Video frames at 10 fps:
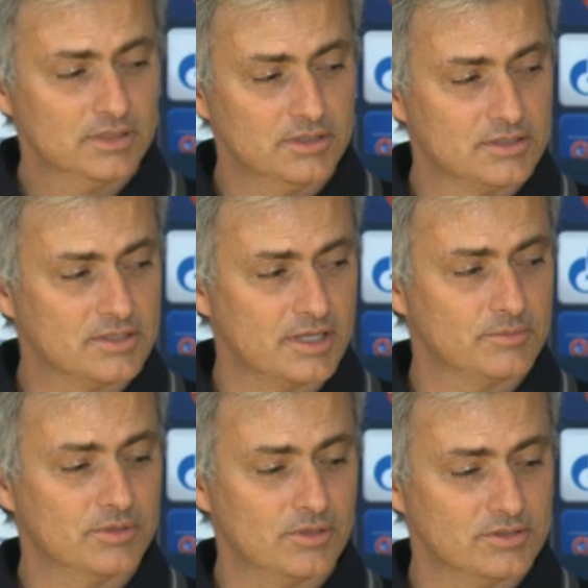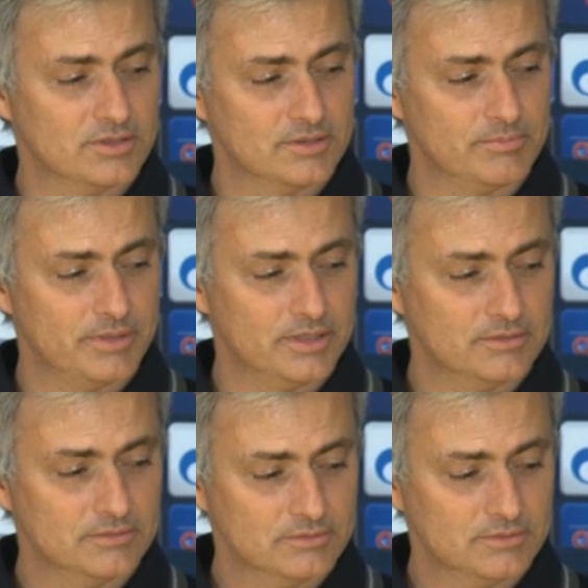He's sad because he didn't
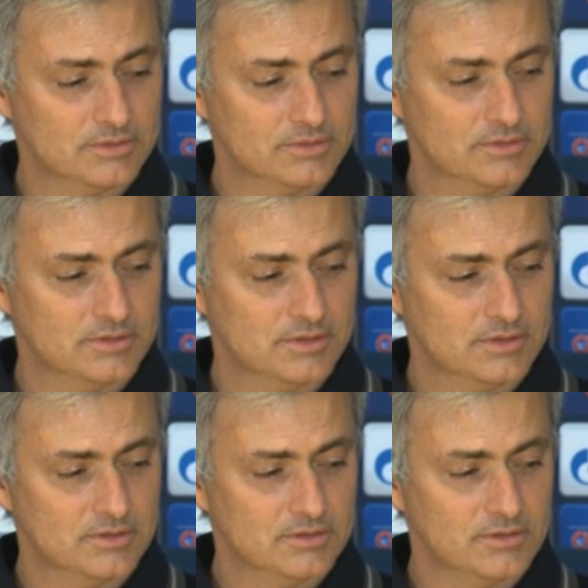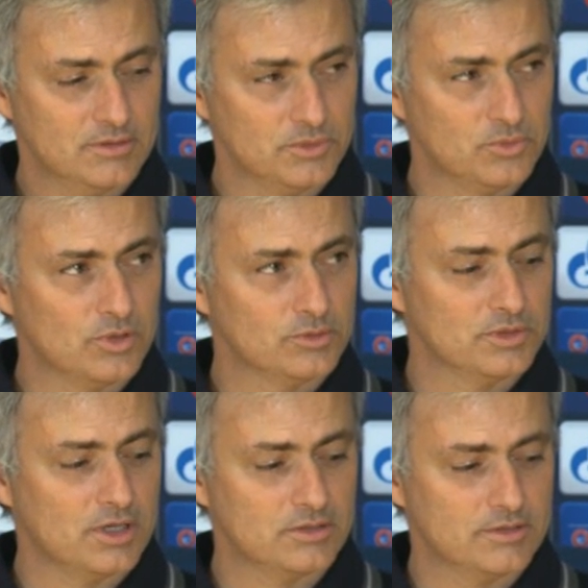play. We won
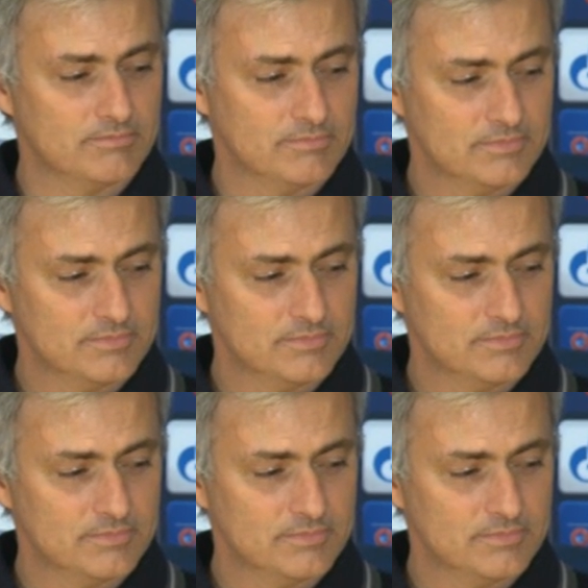without him.